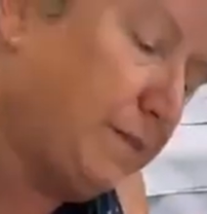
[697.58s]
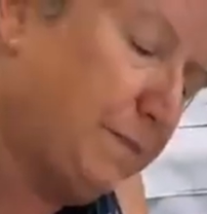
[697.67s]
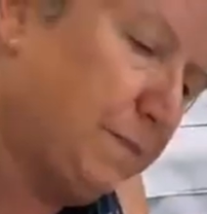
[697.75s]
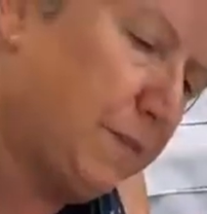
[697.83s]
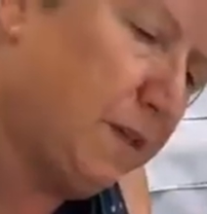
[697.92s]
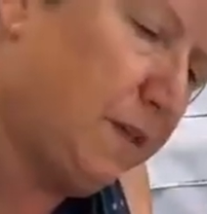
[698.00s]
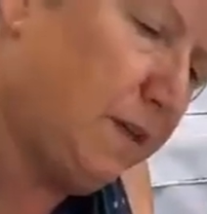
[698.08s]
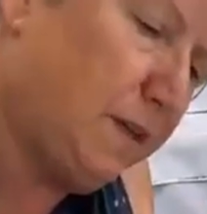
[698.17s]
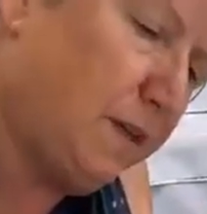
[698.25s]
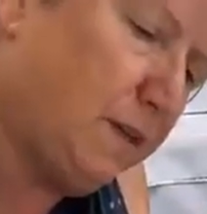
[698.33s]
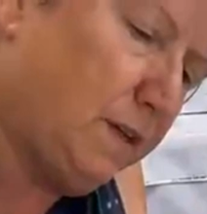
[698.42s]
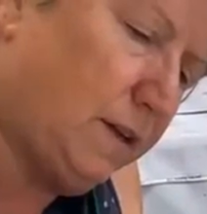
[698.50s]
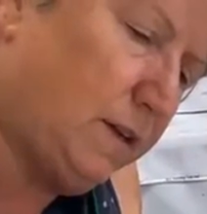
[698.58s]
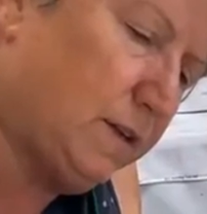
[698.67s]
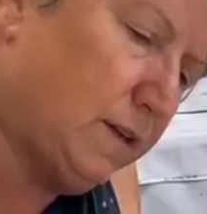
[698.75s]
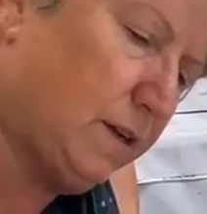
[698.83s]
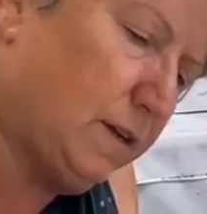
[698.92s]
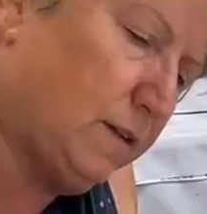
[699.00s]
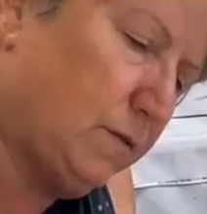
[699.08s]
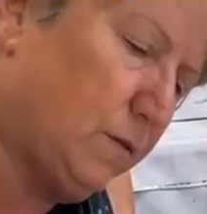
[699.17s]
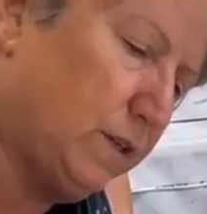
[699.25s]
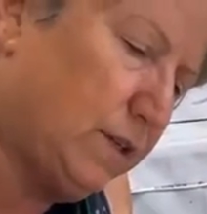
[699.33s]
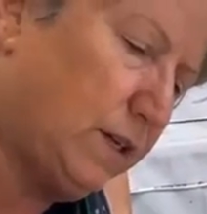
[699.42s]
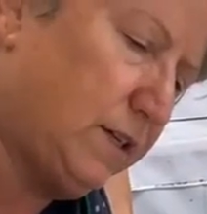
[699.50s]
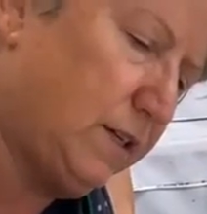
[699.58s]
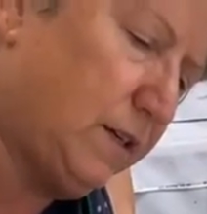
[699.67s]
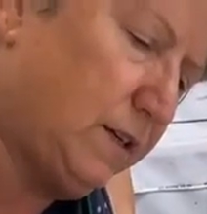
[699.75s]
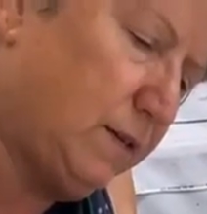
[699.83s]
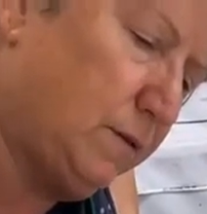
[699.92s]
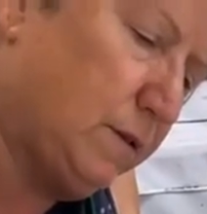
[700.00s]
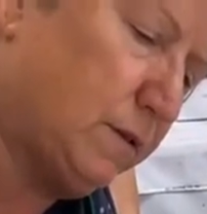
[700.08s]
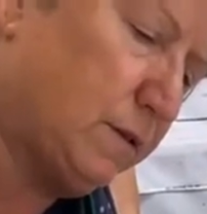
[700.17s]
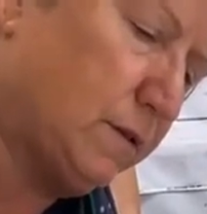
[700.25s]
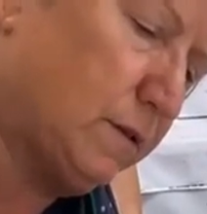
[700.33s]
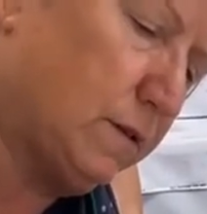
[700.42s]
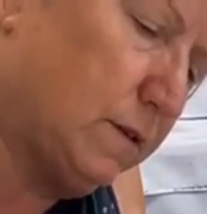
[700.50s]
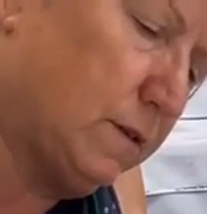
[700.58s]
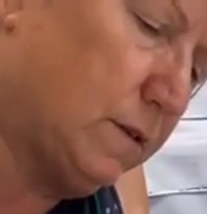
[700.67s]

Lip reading: But it once I did, it was.